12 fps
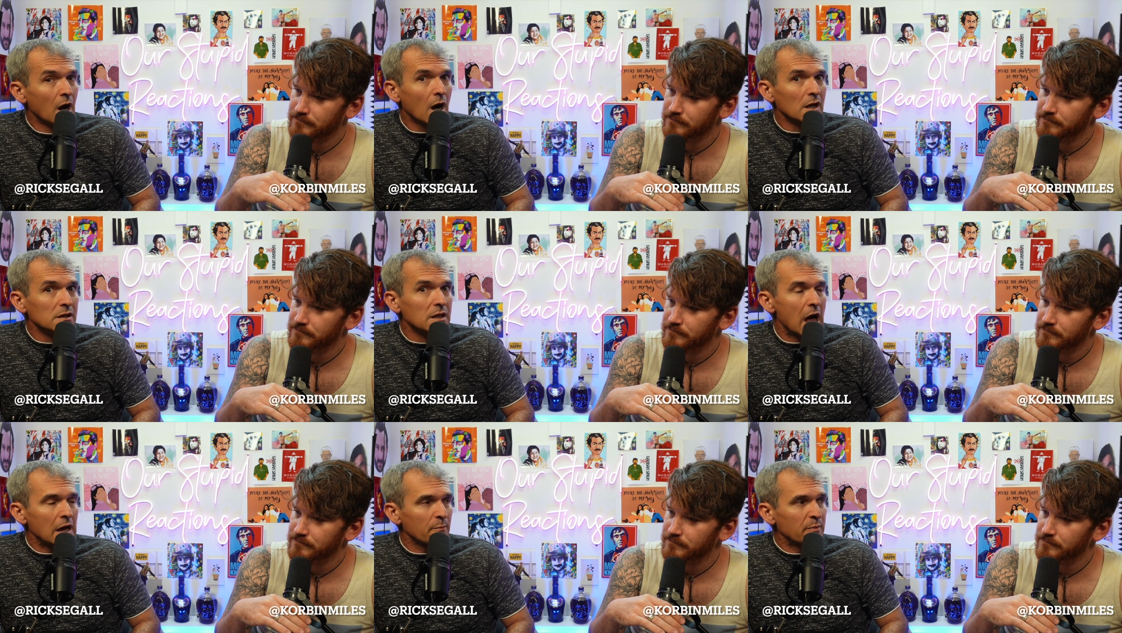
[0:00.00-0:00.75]
Speaker 1: a
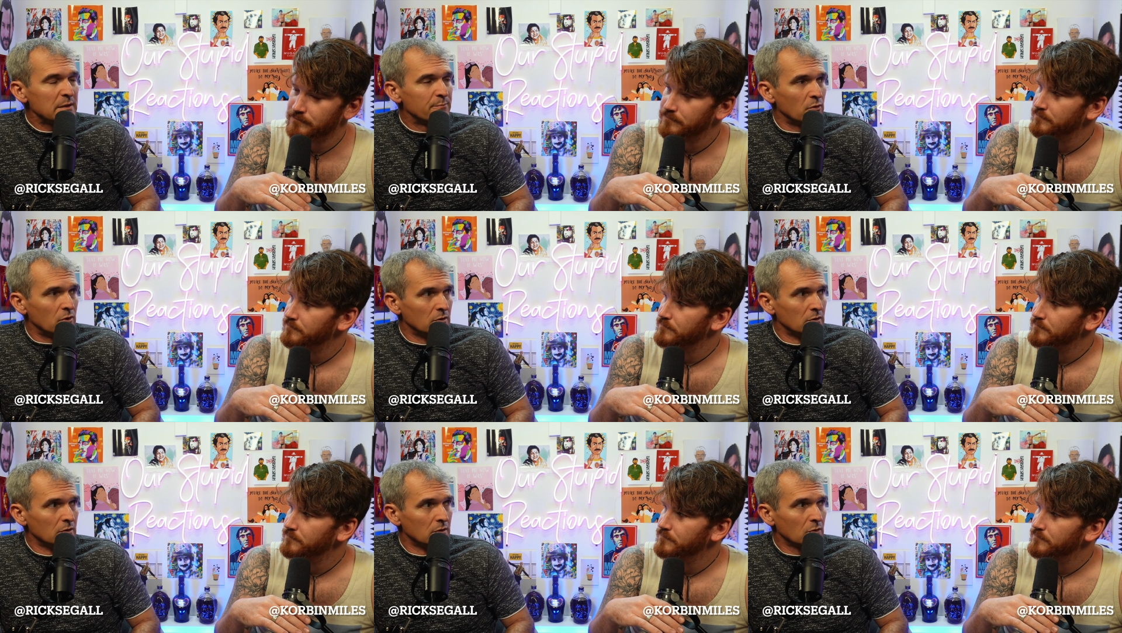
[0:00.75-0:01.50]
lot of people
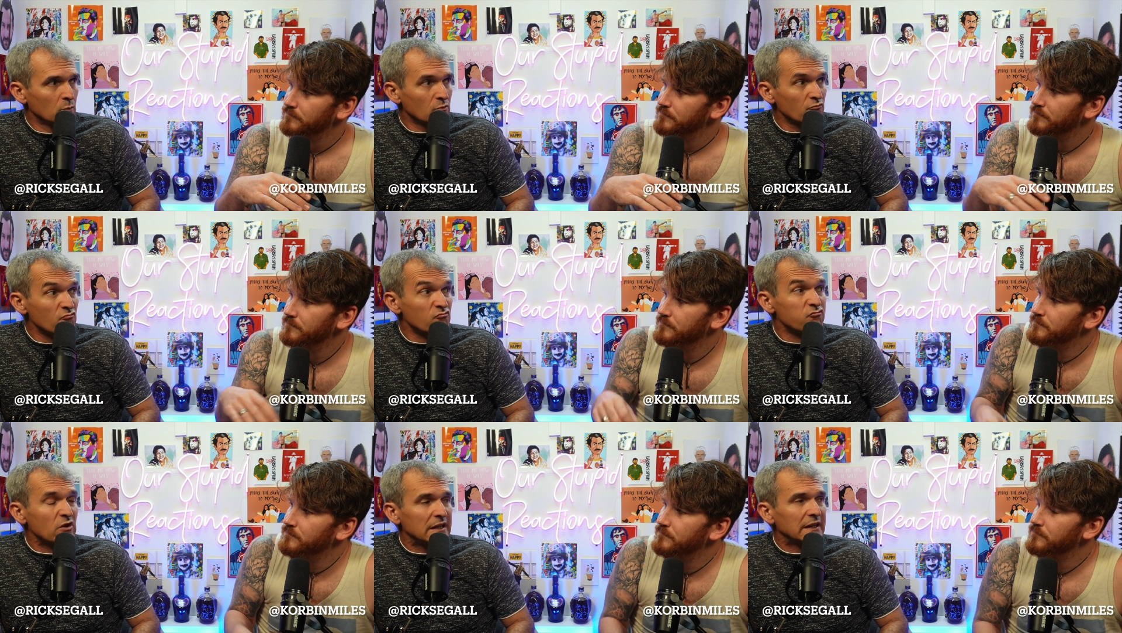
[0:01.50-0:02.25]
were
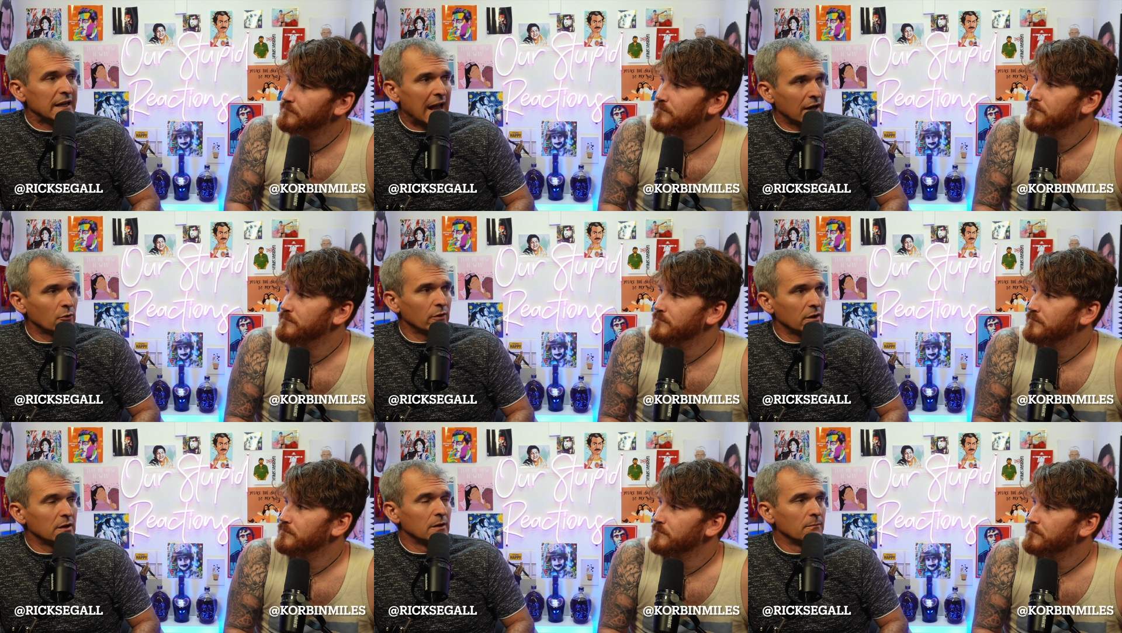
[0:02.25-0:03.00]
really
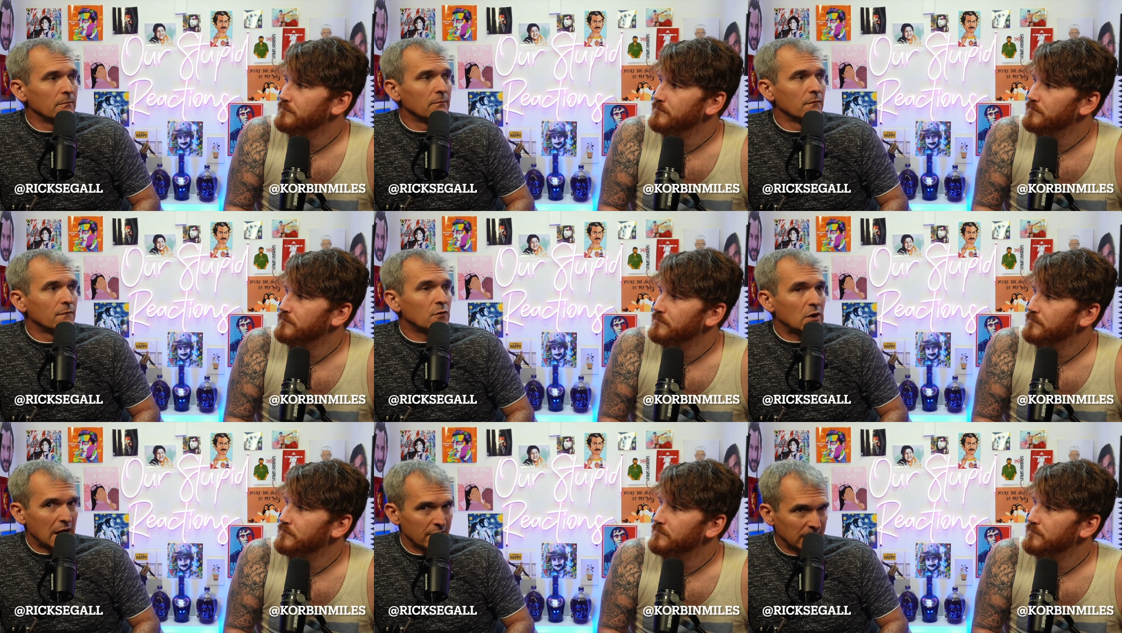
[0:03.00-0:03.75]
angry at him
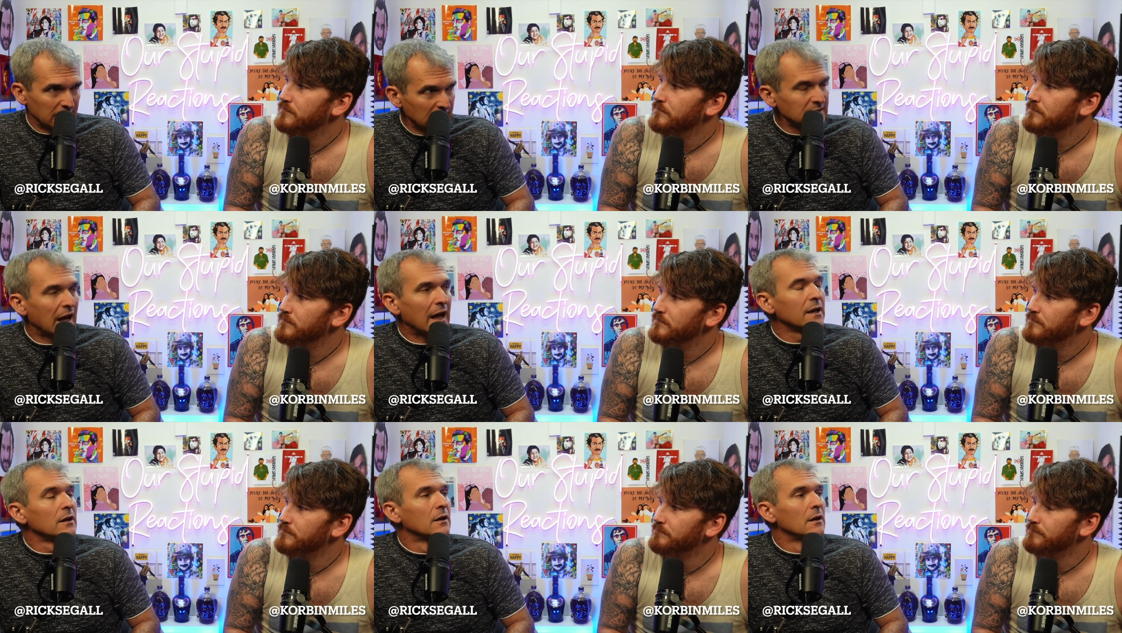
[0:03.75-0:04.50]
for having done
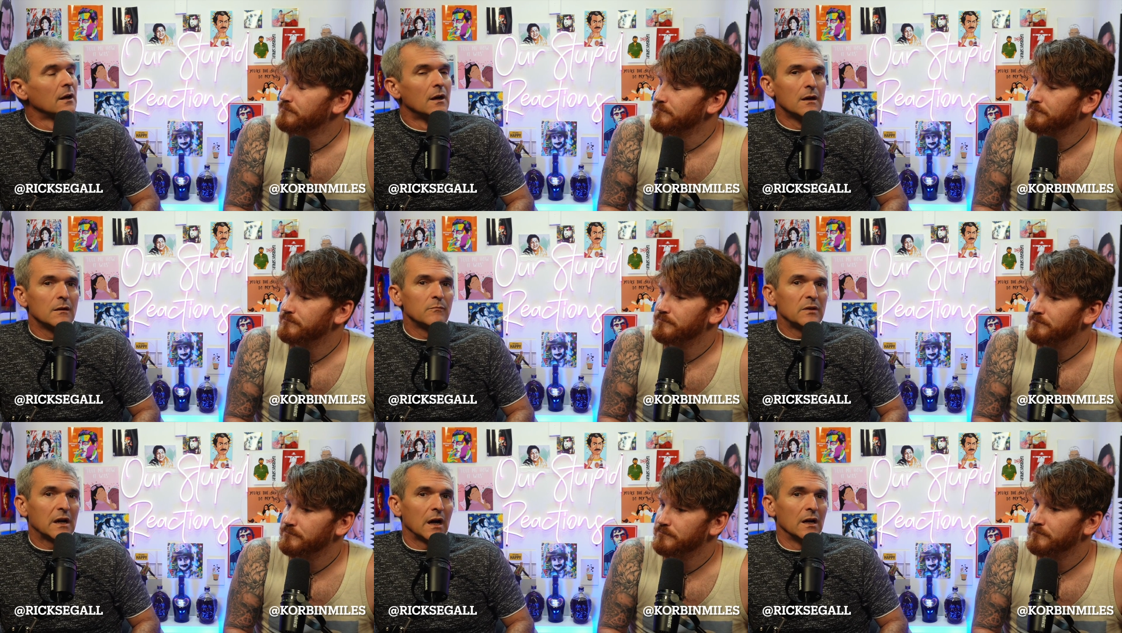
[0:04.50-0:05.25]
that mm-hmm.
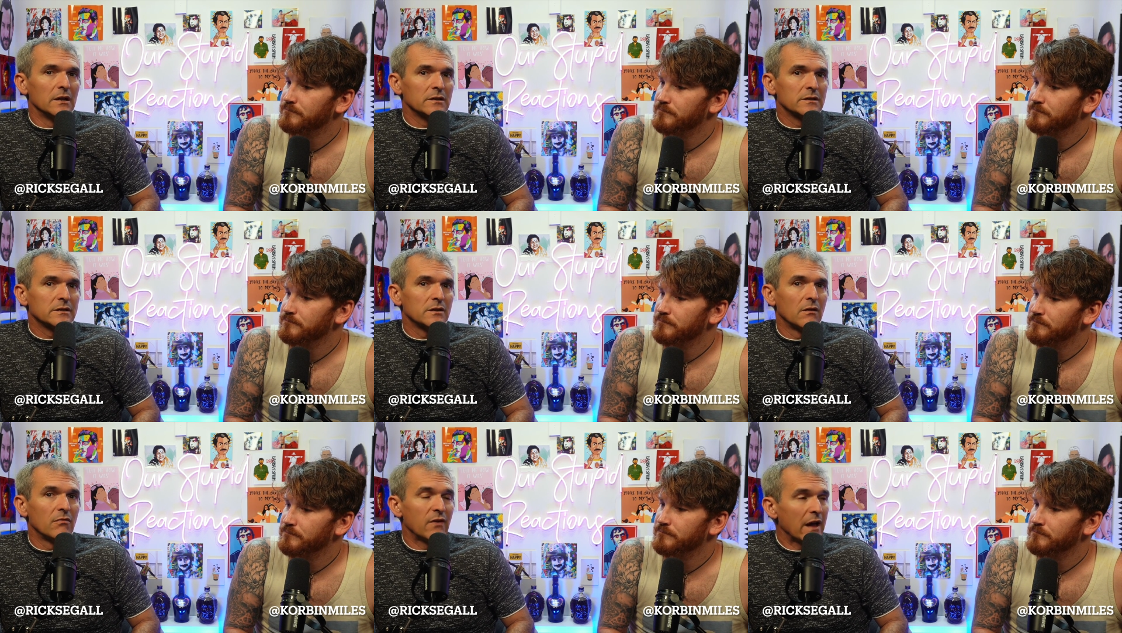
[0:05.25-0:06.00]
because
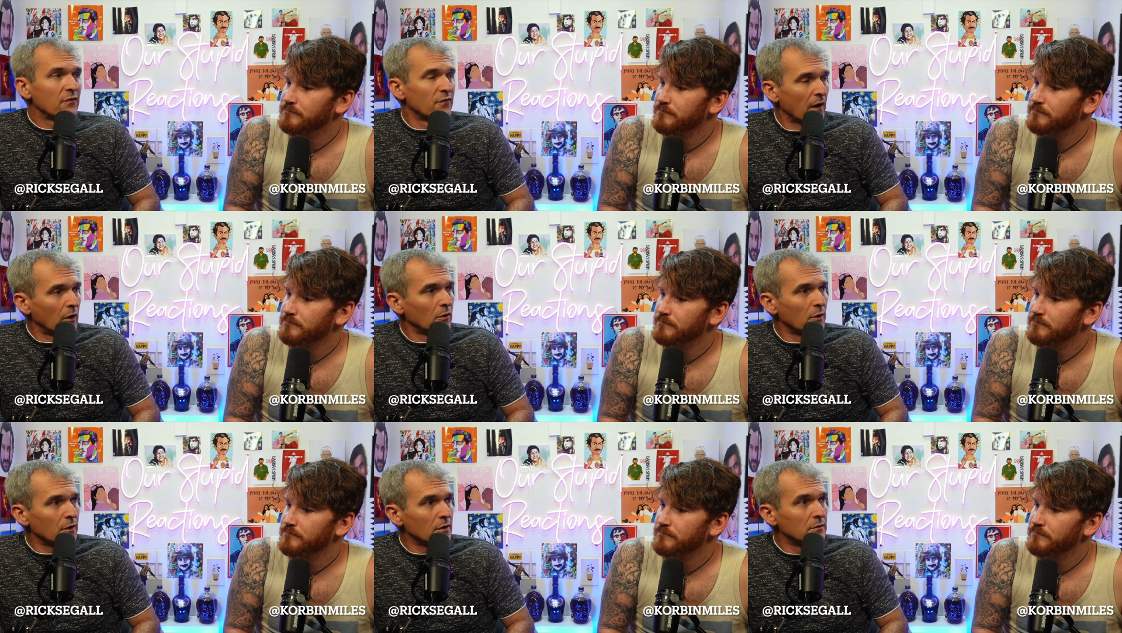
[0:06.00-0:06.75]
they
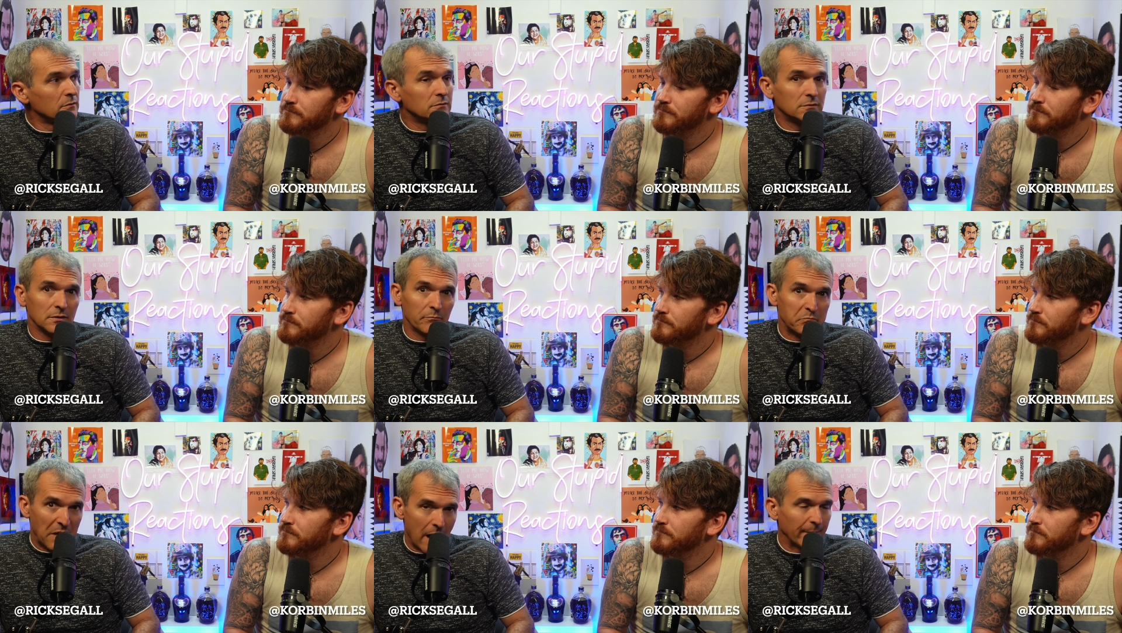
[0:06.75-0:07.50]
felt the
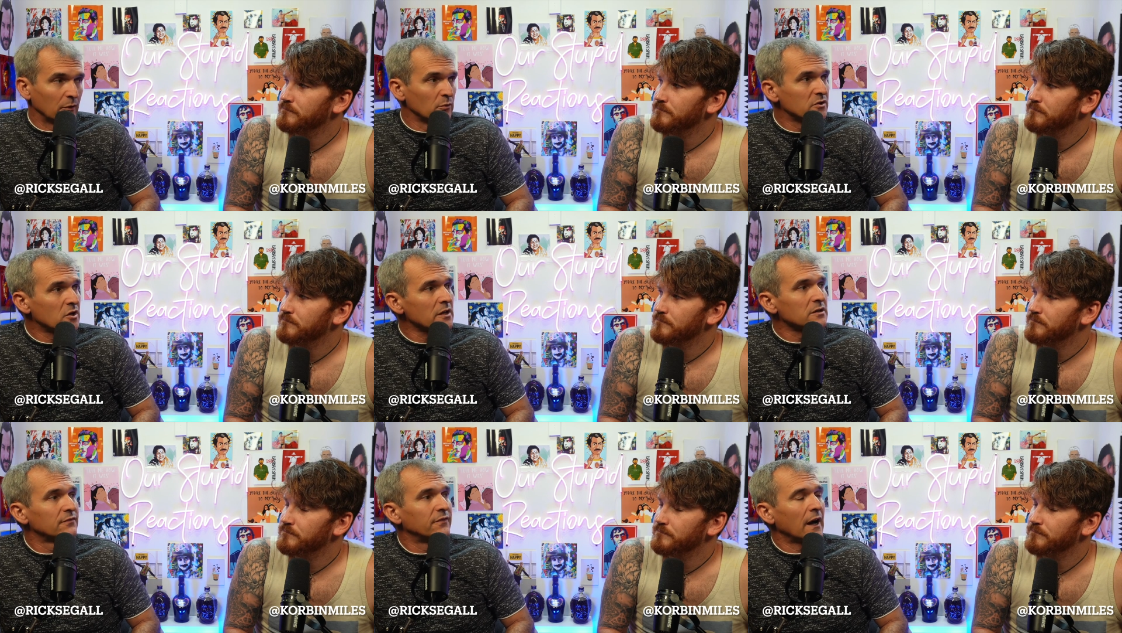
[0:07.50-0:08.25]
bombing was
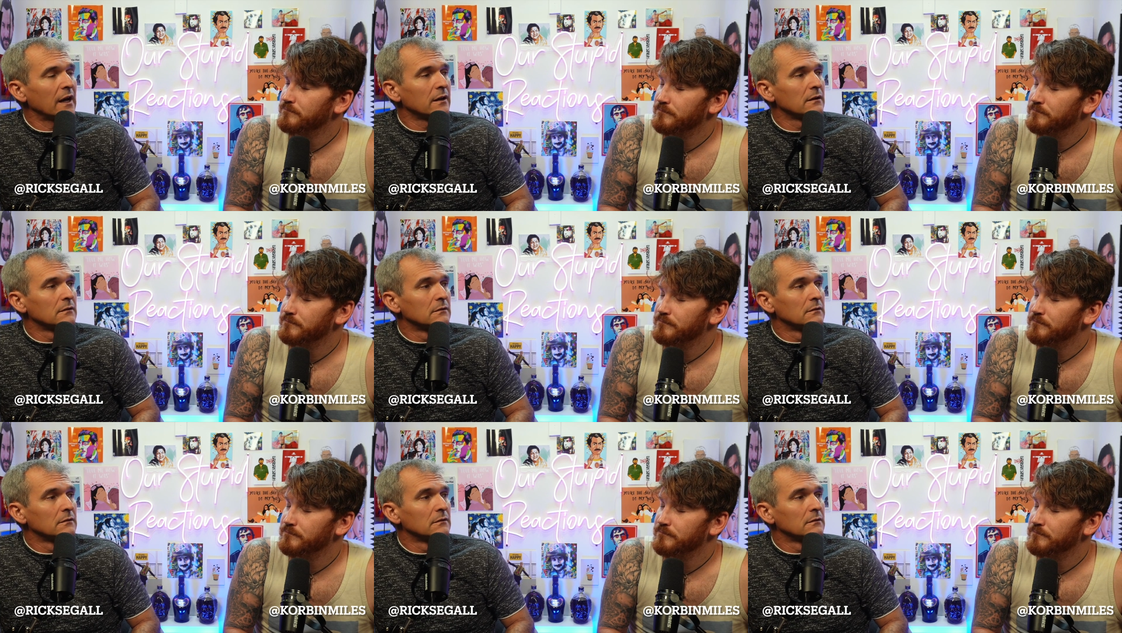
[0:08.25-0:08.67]
justified.